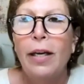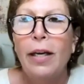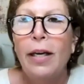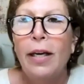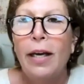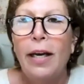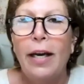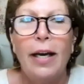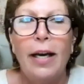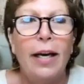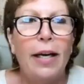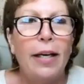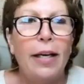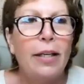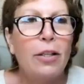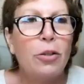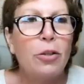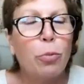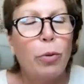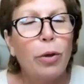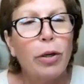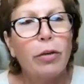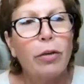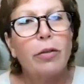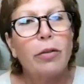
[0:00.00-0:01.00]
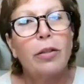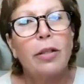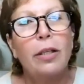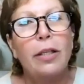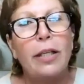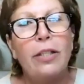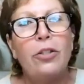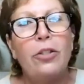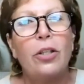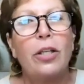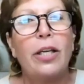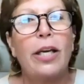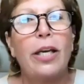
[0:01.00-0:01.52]
And as we're
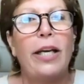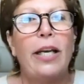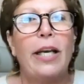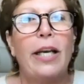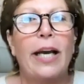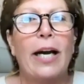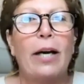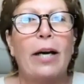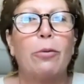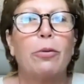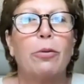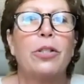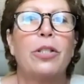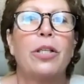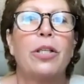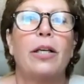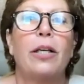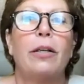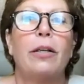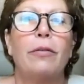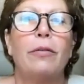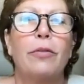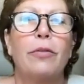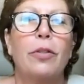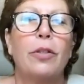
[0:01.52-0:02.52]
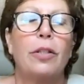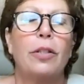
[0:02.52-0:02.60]
educating ourselves,